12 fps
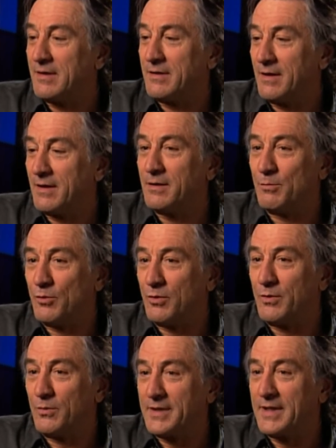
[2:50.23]
little more
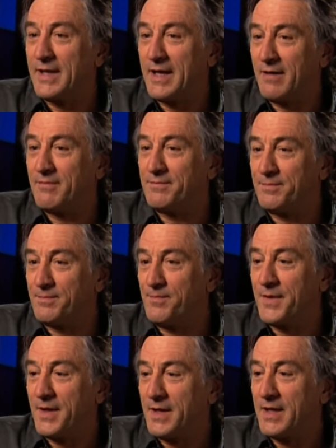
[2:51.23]
than what they have,
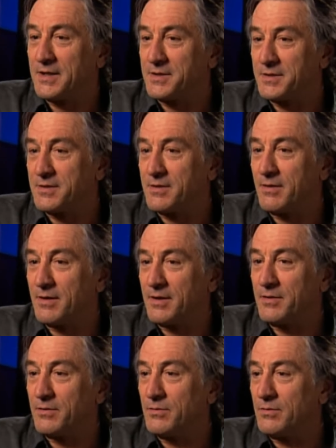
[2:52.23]
and that's starting
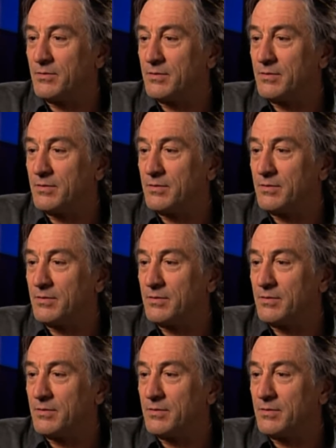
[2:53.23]
to